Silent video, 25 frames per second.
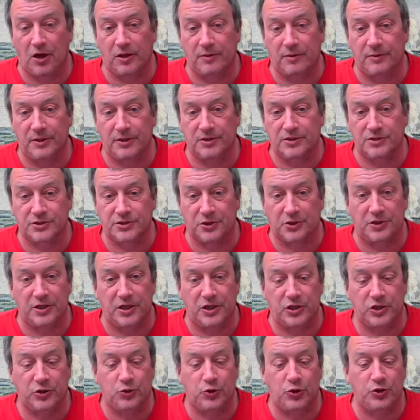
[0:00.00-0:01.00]
argument
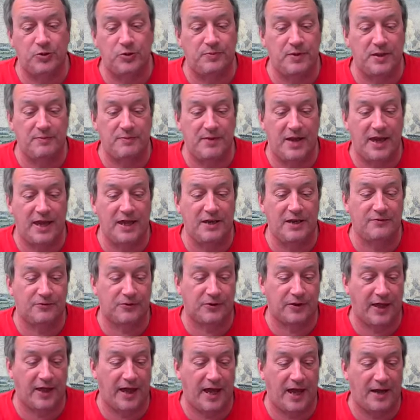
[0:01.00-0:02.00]
certainly could be
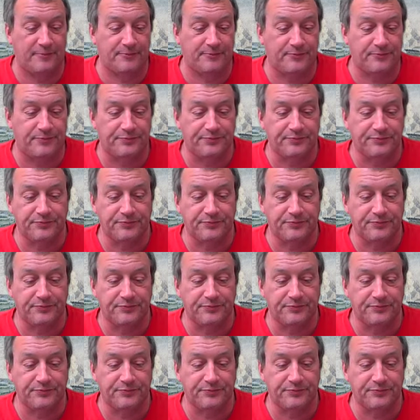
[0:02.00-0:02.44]
made for that.